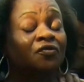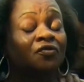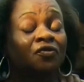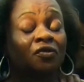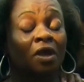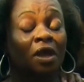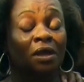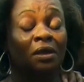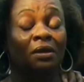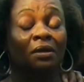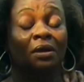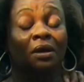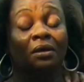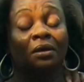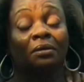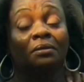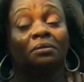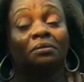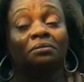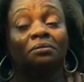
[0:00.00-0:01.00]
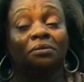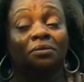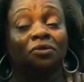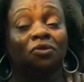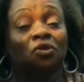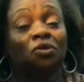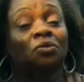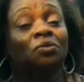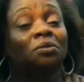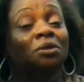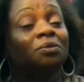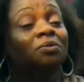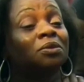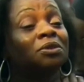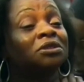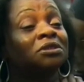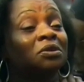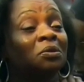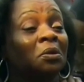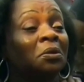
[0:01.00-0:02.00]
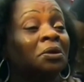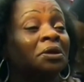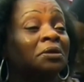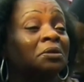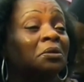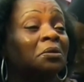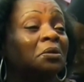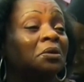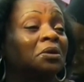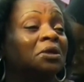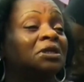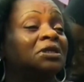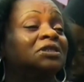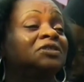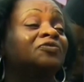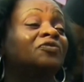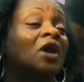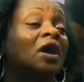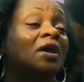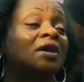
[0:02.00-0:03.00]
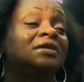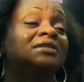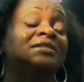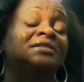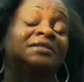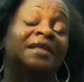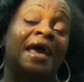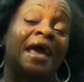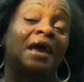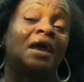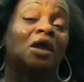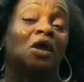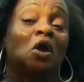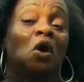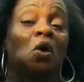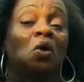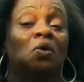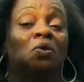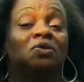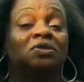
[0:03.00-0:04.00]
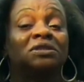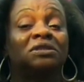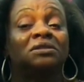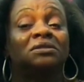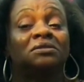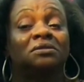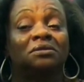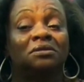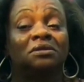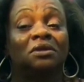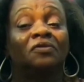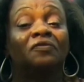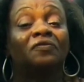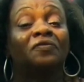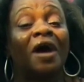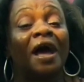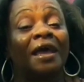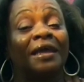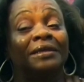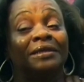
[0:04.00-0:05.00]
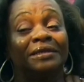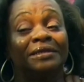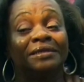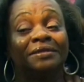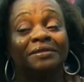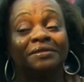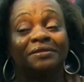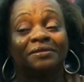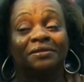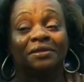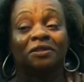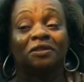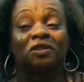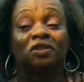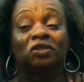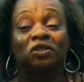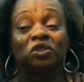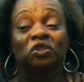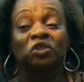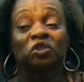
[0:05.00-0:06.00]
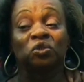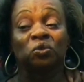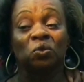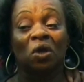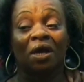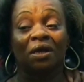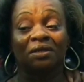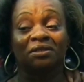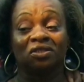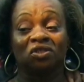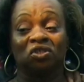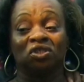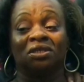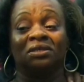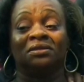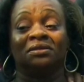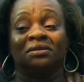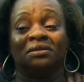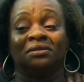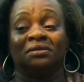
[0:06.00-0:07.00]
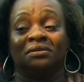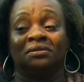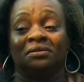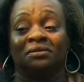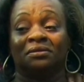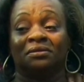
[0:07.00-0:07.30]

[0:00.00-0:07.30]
If Jacob knew what was going on as far as that goes, the violence and the destruction,